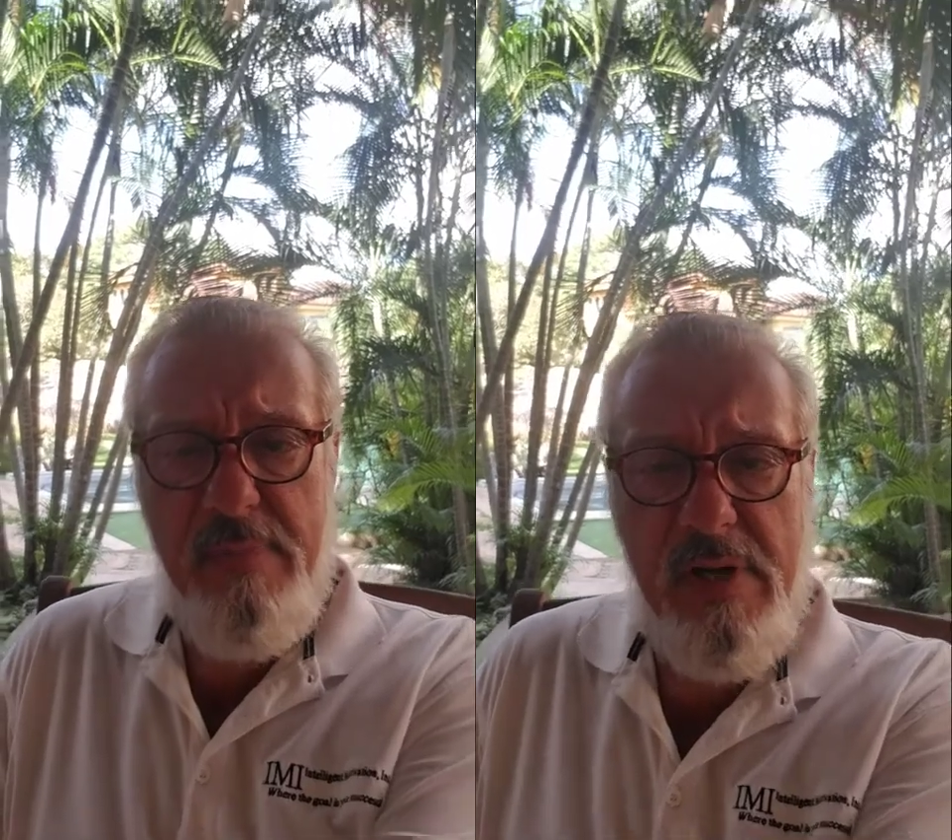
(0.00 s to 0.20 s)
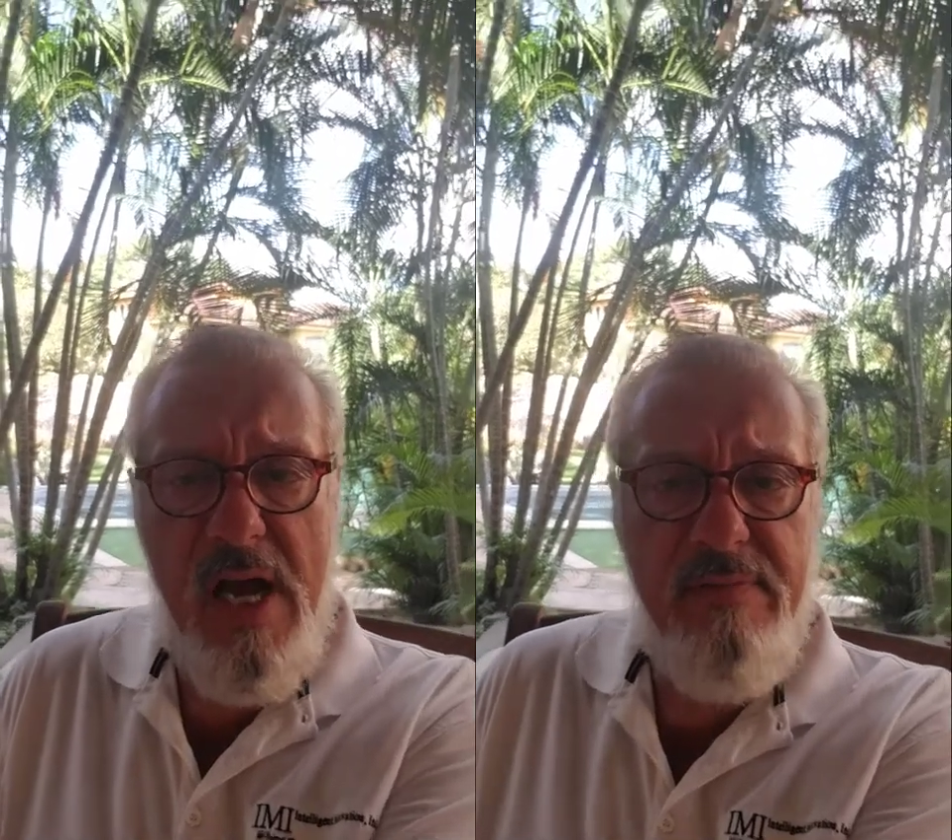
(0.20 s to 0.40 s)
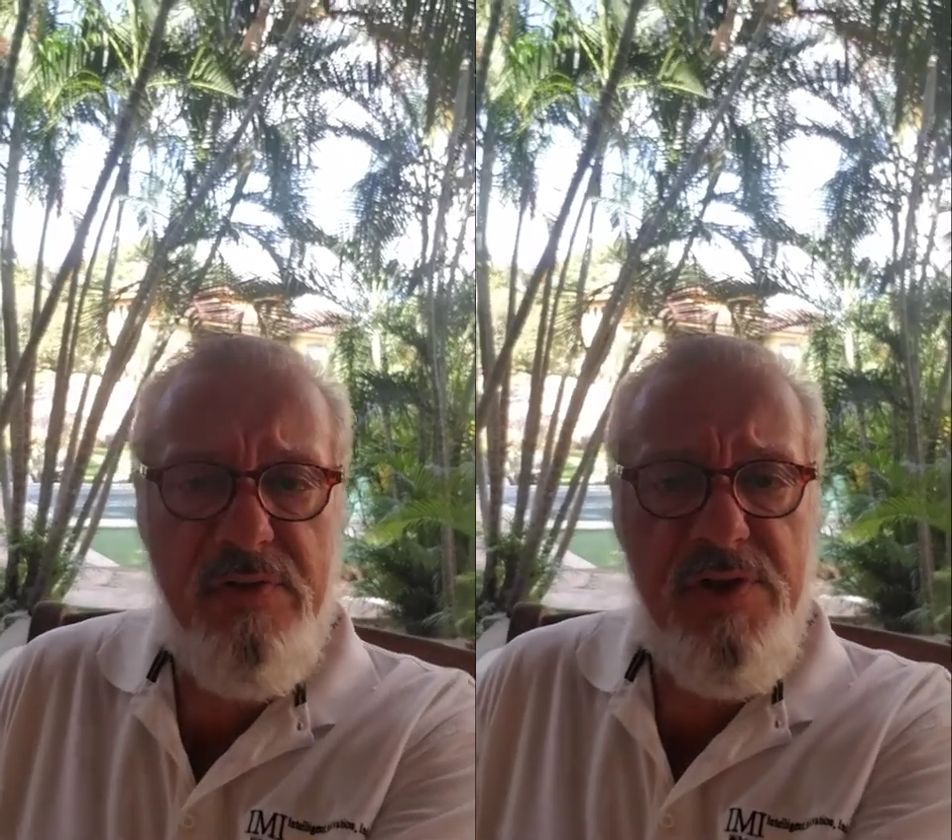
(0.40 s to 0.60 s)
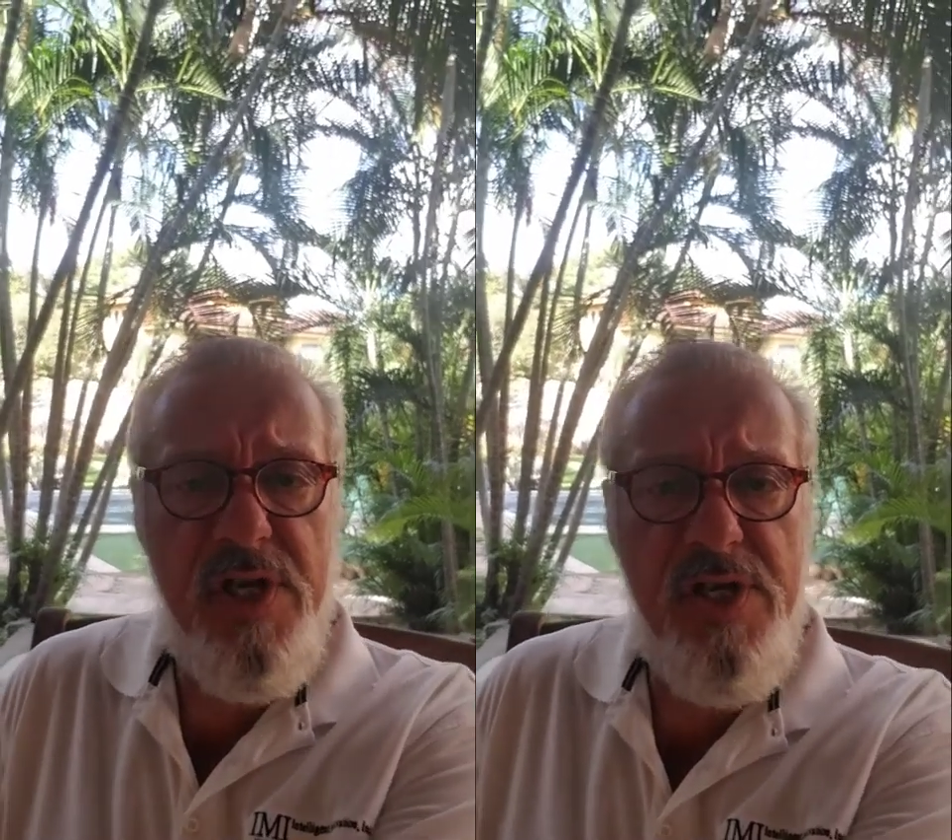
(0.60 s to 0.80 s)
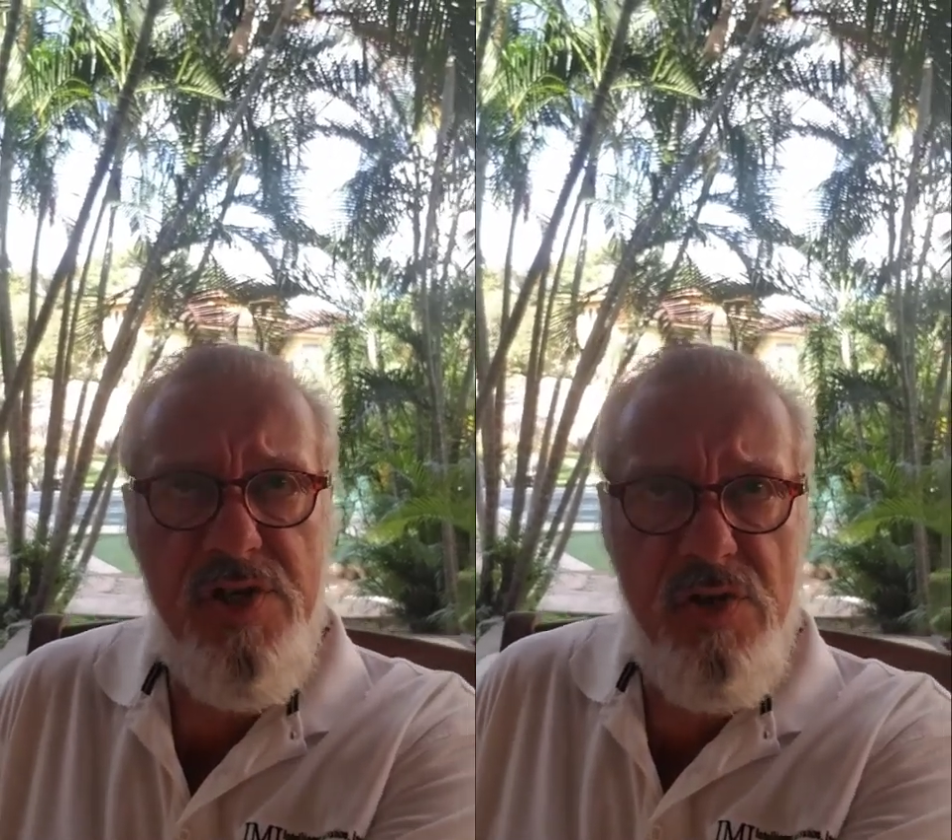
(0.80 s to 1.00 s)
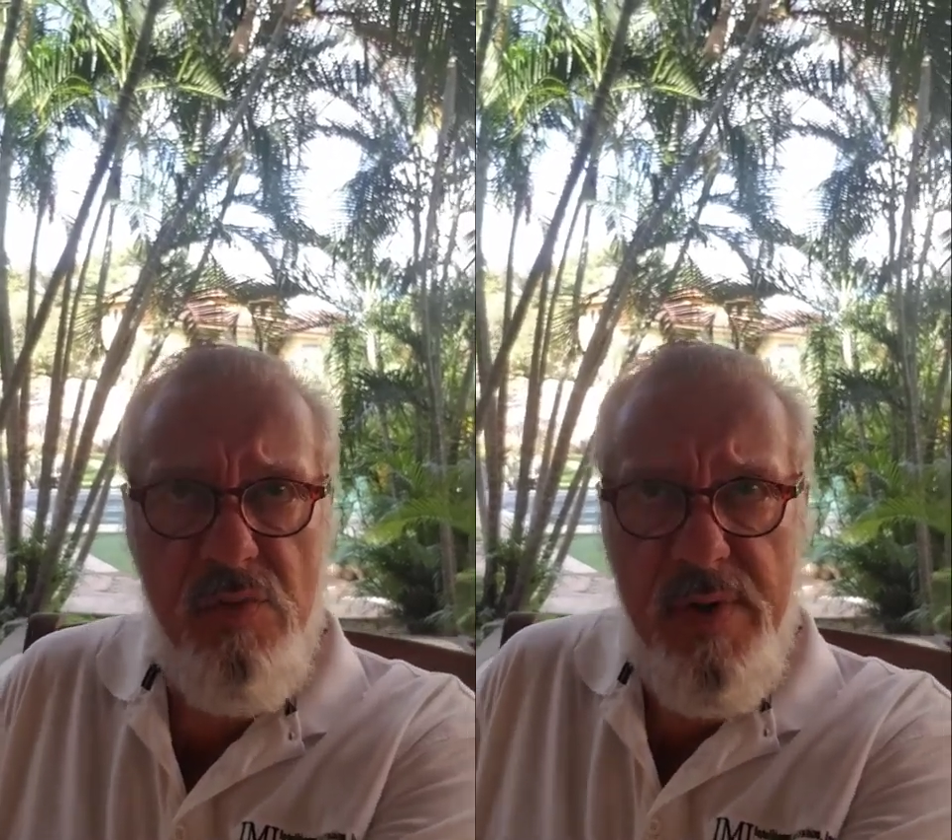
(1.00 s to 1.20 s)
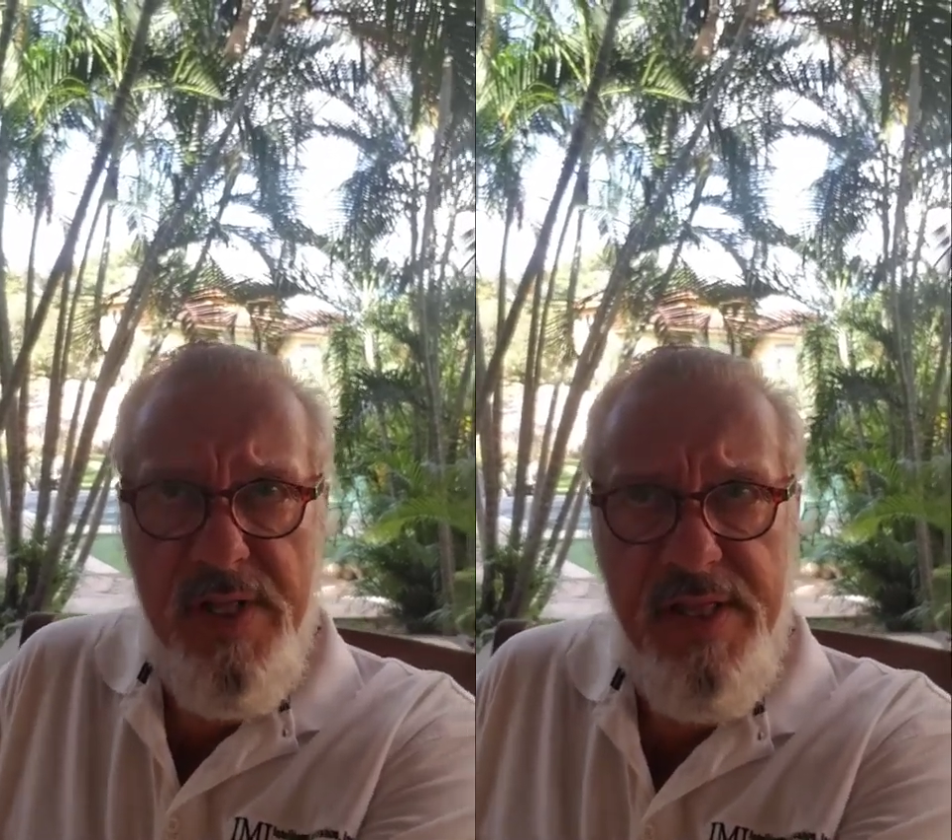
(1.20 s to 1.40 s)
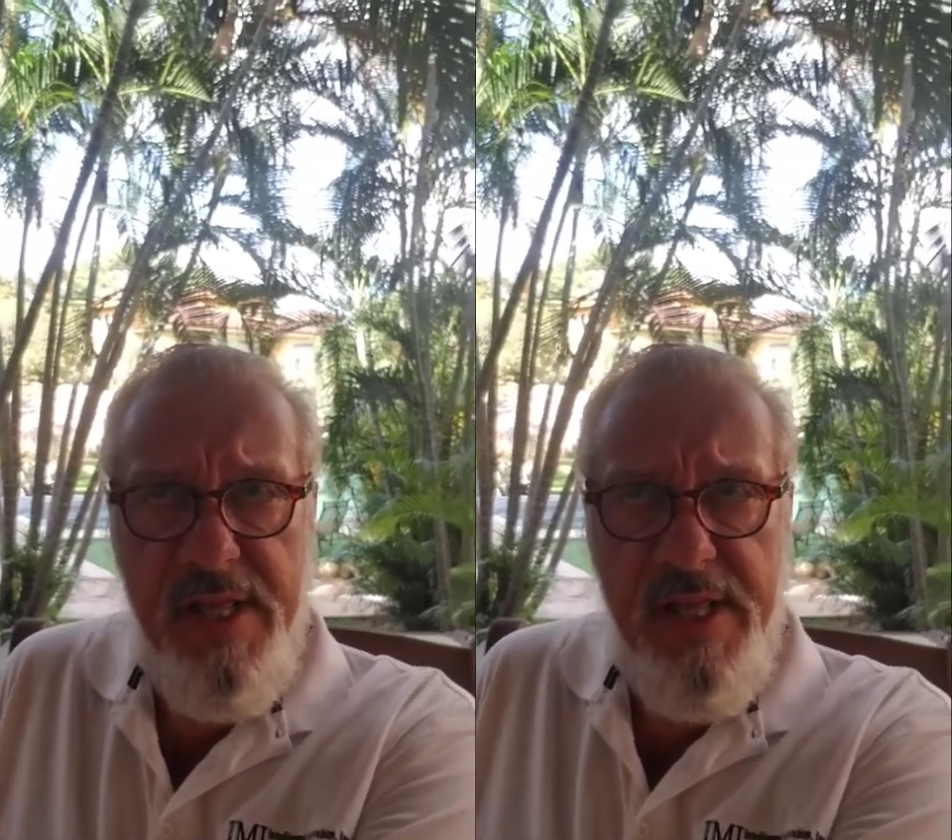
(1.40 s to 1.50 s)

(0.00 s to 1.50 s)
conversation with